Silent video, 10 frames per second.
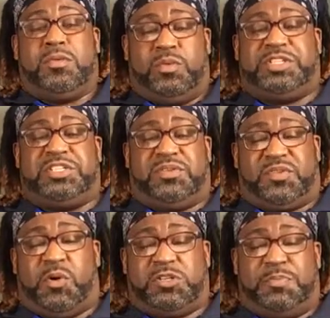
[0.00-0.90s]
which is,
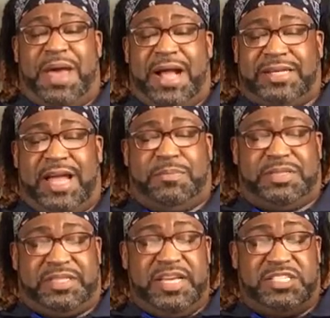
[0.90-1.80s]
of course, Baghdad.
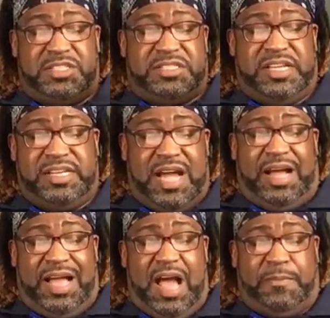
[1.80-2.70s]
But this did
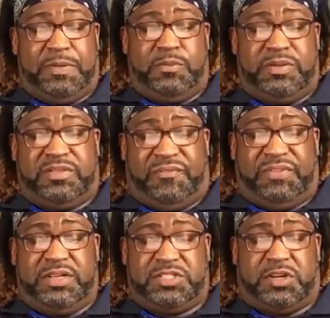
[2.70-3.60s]
not happen with the
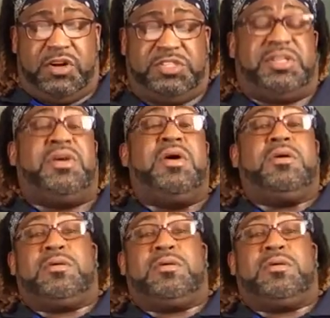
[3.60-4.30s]
fields of Kurdistan.